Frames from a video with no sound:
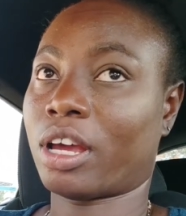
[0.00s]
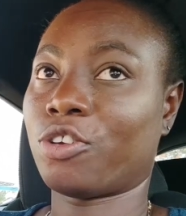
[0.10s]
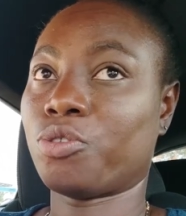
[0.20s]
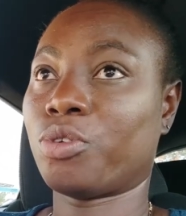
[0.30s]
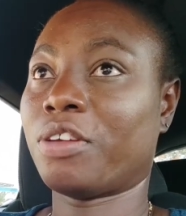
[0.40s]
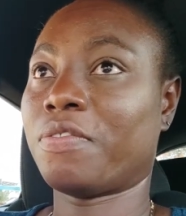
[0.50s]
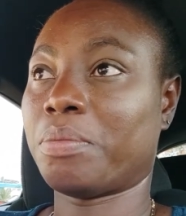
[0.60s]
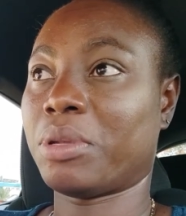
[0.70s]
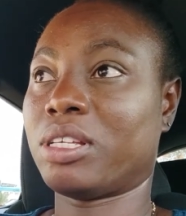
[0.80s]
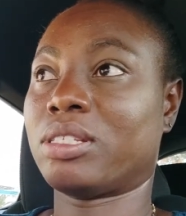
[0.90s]
I don't know if
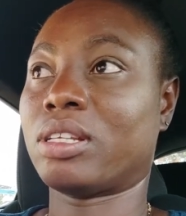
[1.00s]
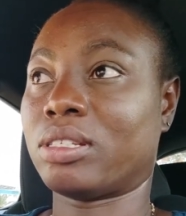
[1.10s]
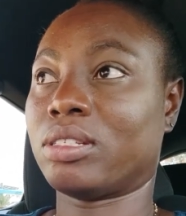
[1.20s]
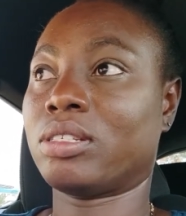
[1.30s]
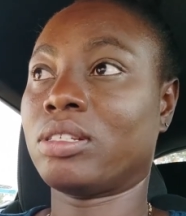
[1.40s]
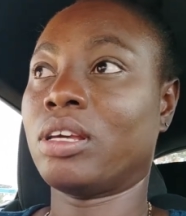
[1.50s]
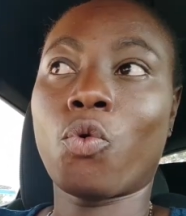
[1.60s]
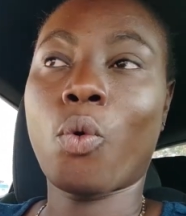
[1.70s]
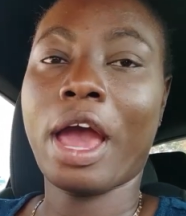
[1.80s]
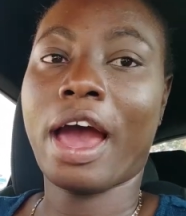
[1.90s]
it makes sense.
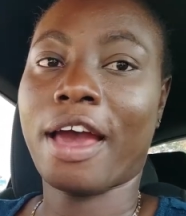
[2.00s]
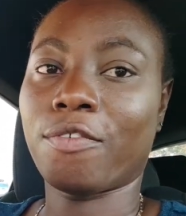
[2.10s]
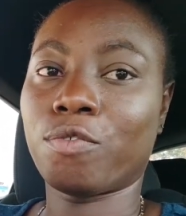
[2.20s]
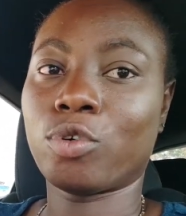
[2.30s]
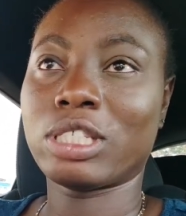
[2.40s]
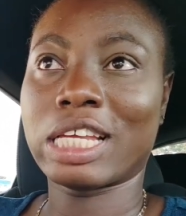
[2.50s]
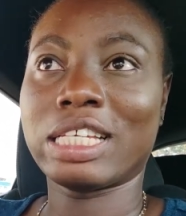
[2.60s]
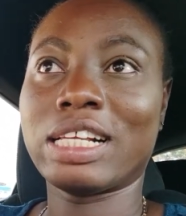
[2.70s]
Where I voted,